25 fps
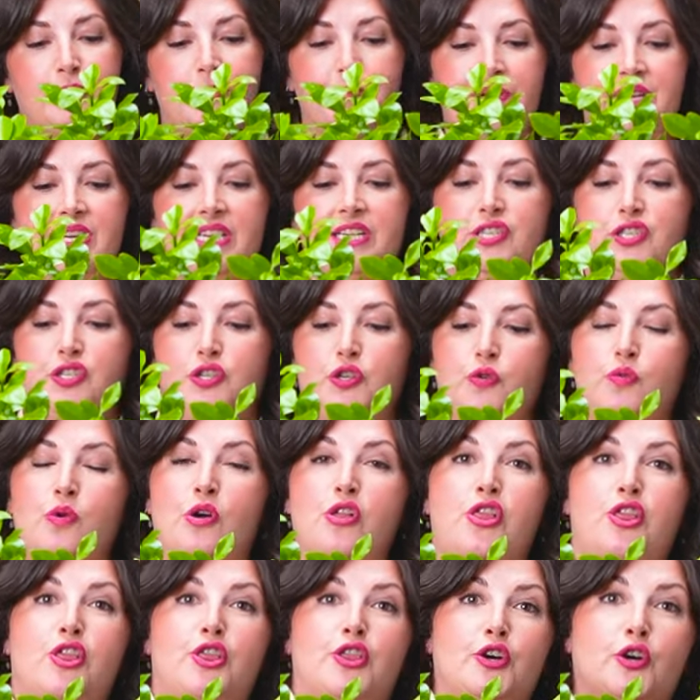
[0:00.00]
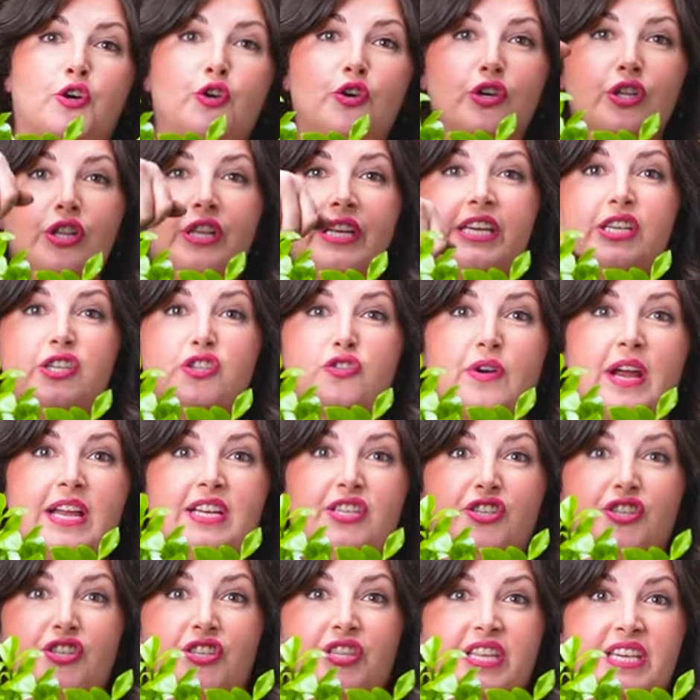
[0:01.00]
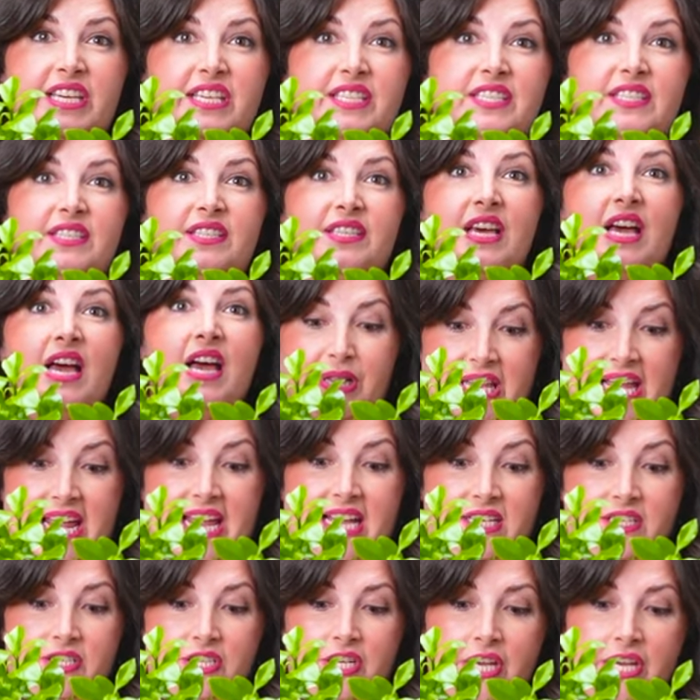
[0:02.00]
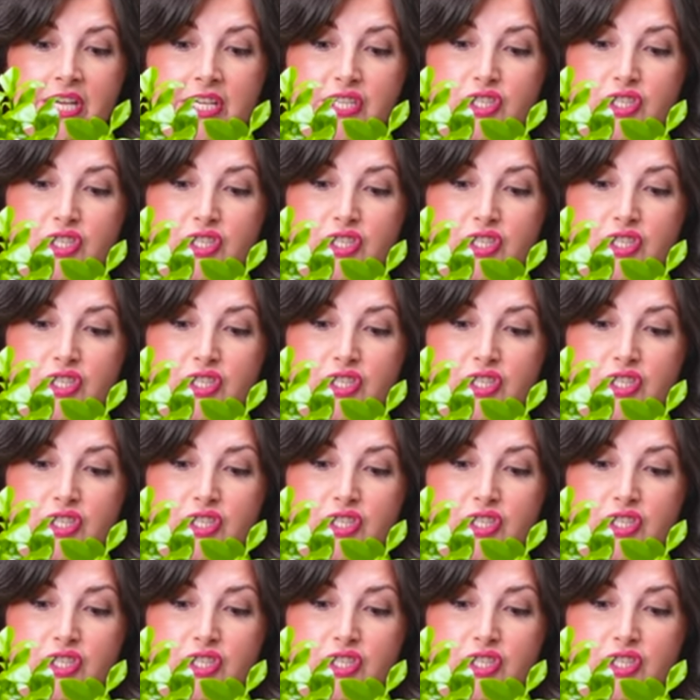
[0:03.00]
would be to thoroughly drench this plant.